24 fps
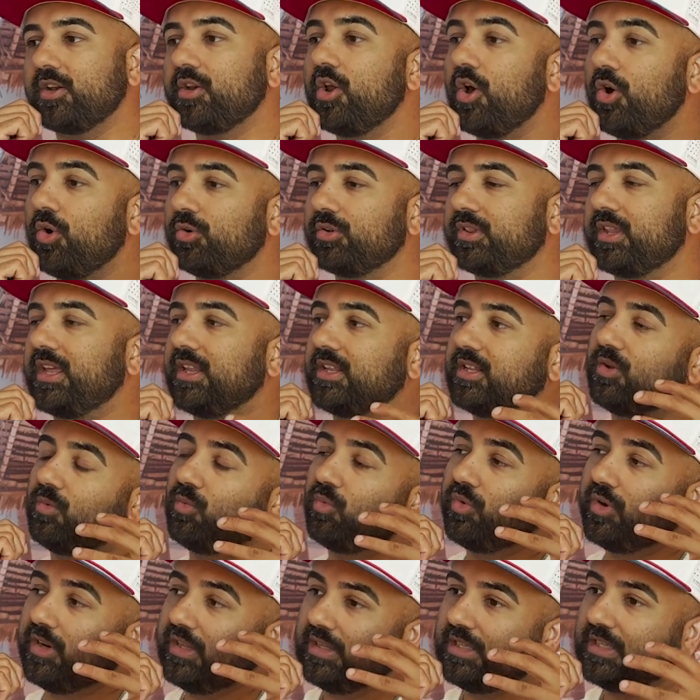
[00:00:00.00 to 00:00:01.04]
No, they
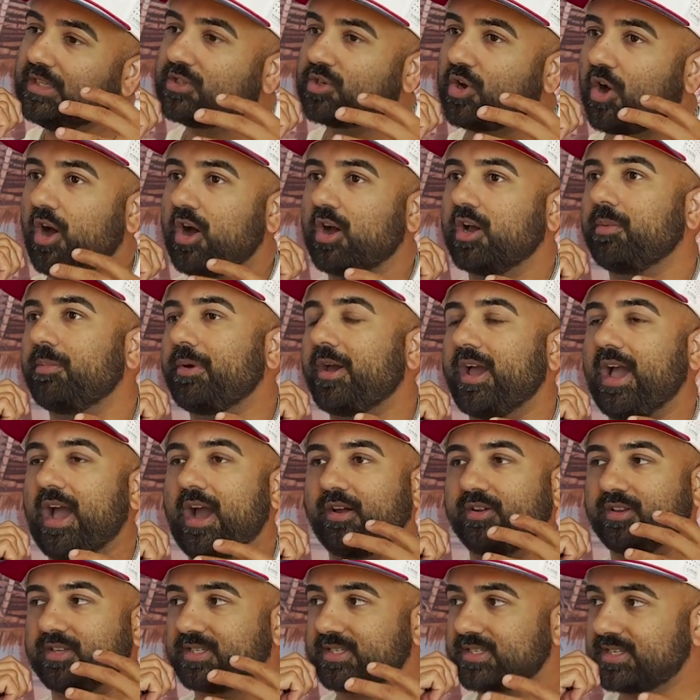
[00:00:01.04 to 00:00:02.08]
really talk about how
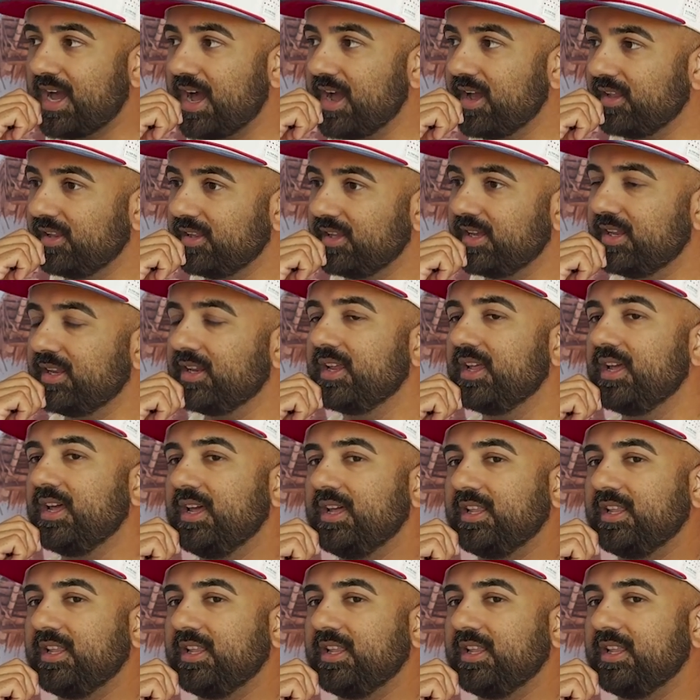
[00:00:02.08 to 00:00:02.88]
to style it.